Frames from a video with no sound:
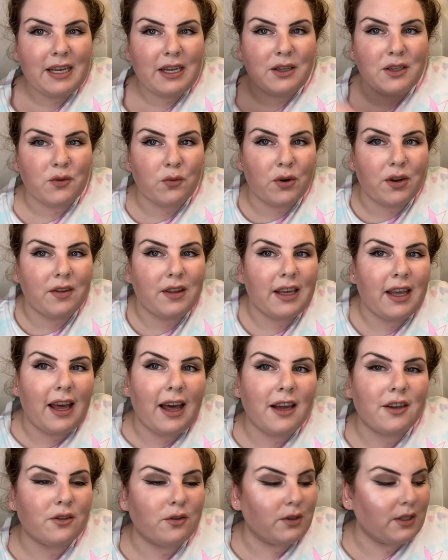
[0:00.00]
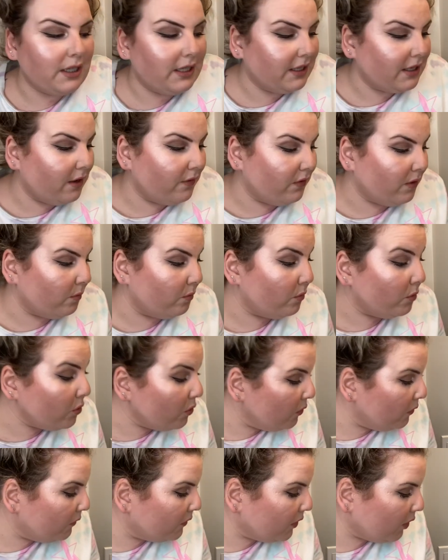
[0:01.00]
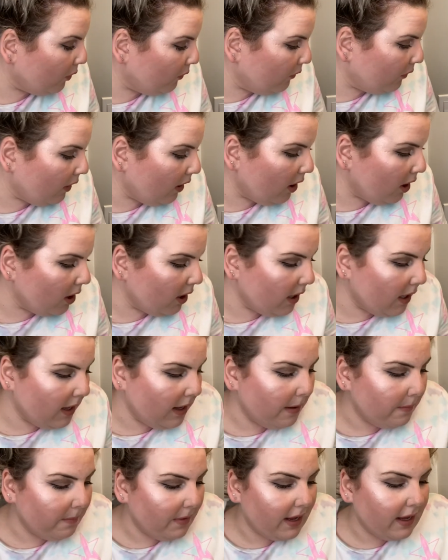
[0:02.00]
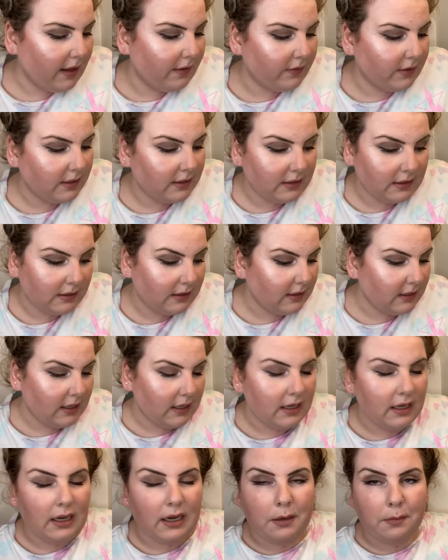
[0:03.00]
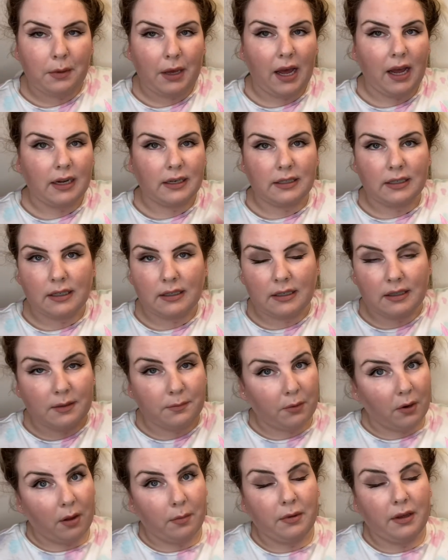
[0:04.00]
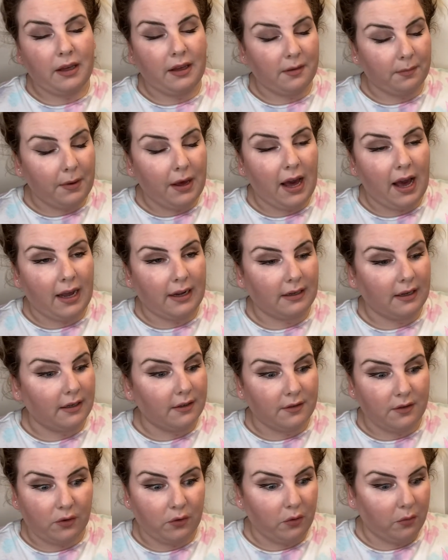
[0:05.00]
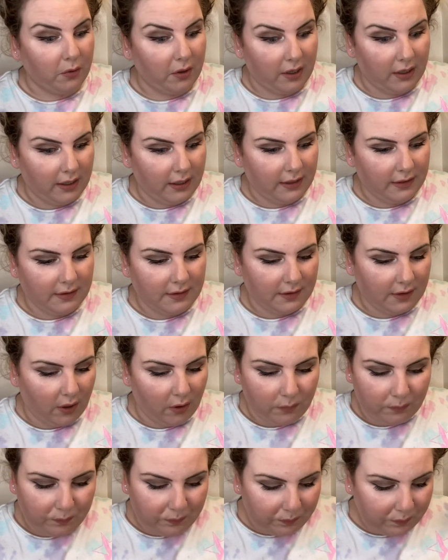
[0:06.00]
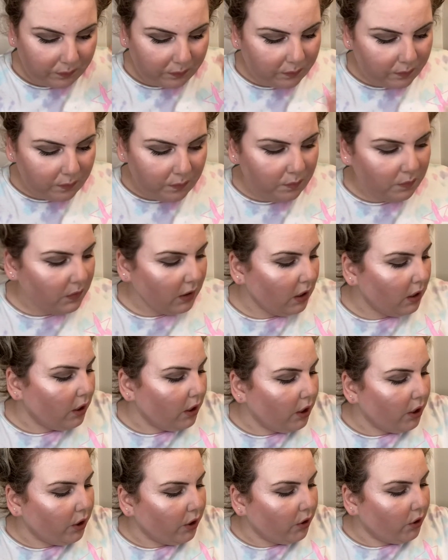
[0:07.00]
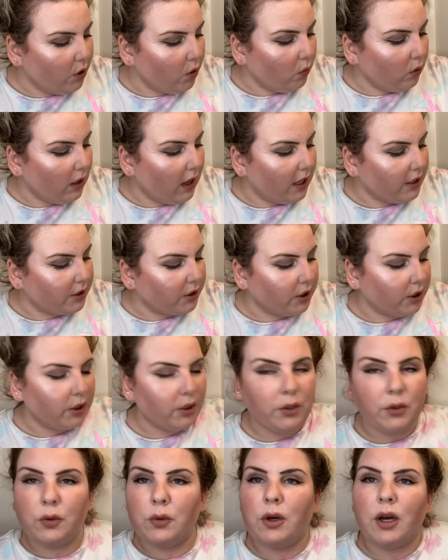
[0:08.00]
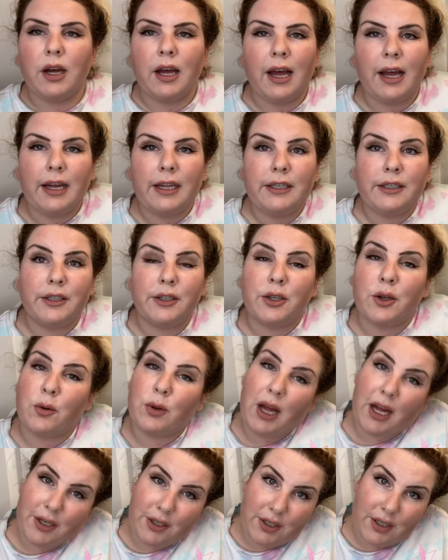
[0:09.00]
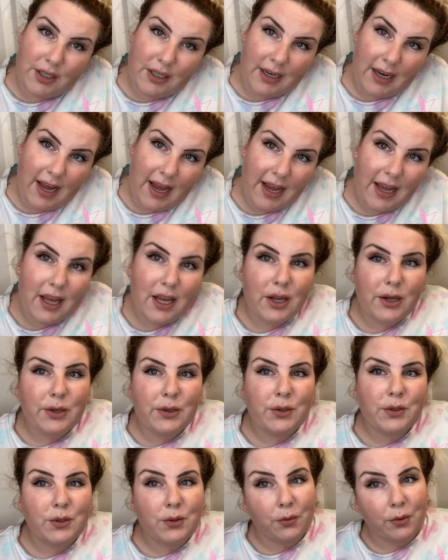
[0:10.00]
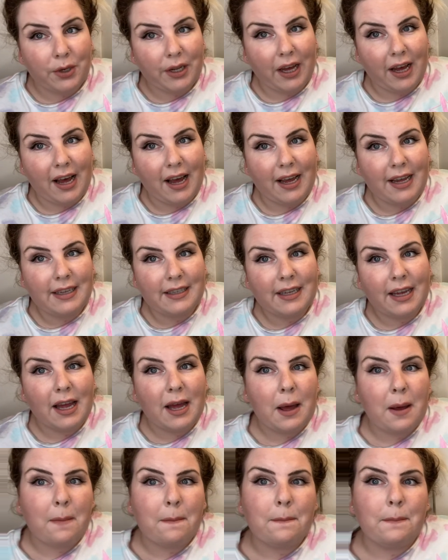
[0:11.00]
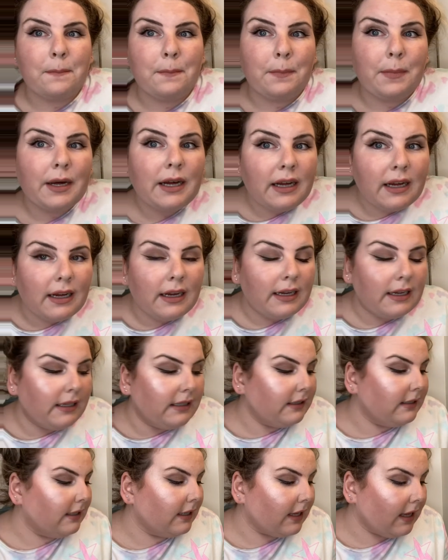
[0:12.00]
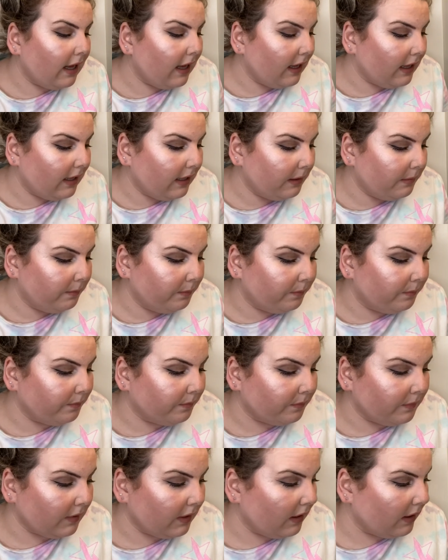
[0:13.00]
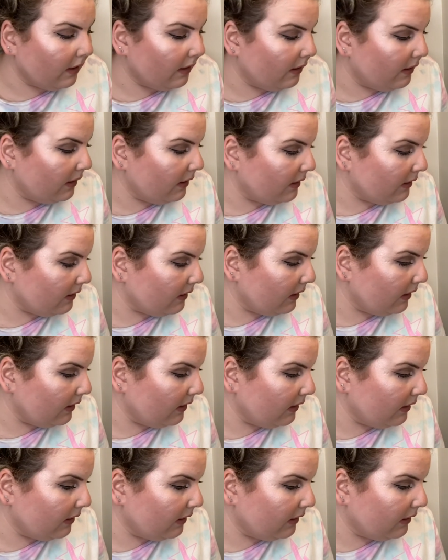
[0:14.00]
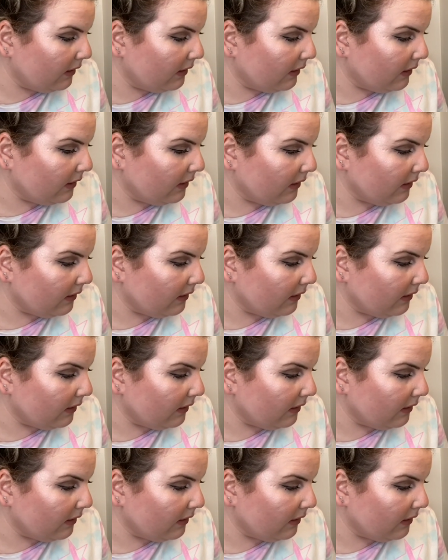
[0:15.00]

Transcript: It's one of the casualties of the move so far. Um, I haven't packed it. It's probably, it's packed. I just don't know where it is. So no lash glue and no lashes today. Sorry guys but um, this is